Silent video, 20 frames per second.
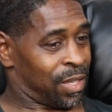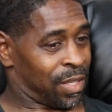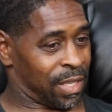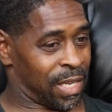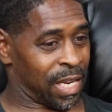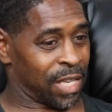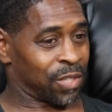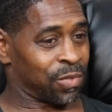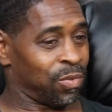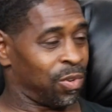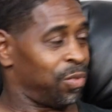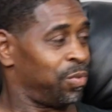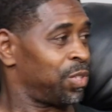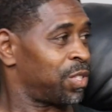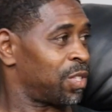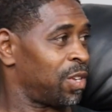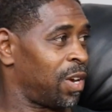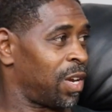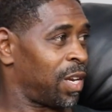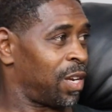that's where we
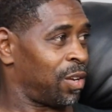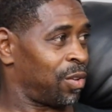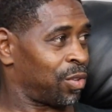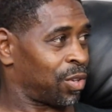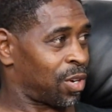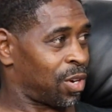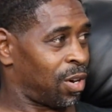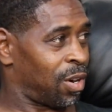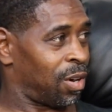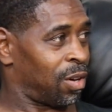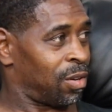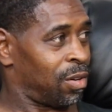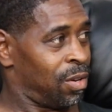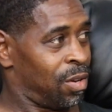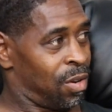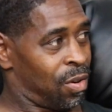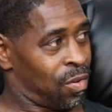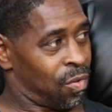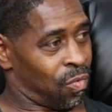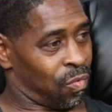started on the car.
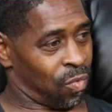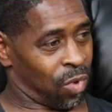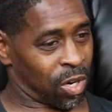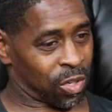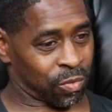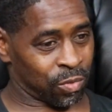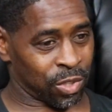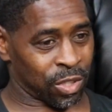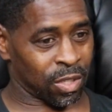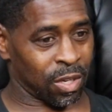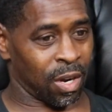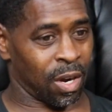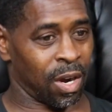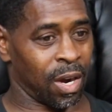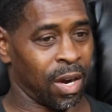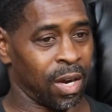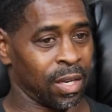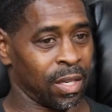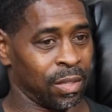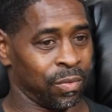Once we
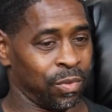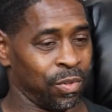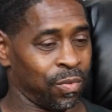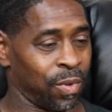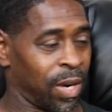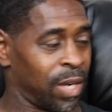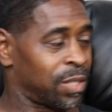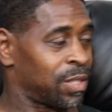start and we run